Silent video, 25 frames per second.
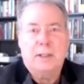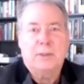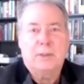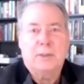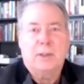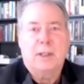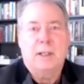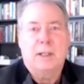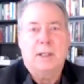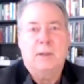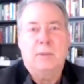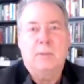
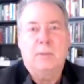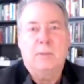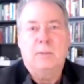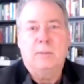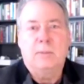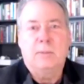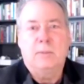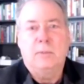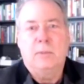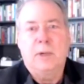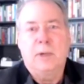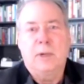Sorry to
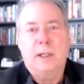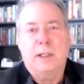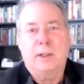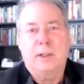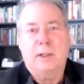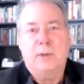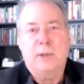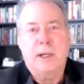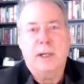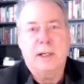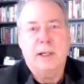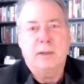wreck
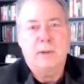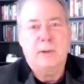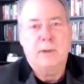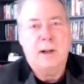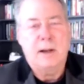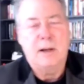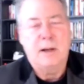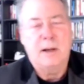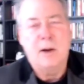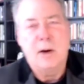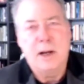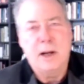your train.
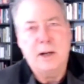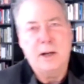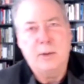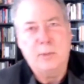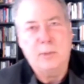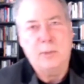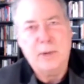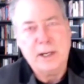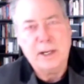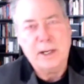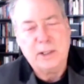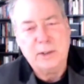Well, I know I
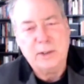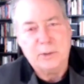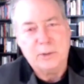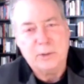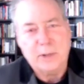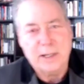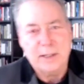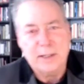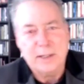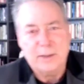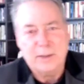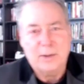don't wreck your
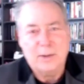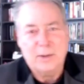train of thought.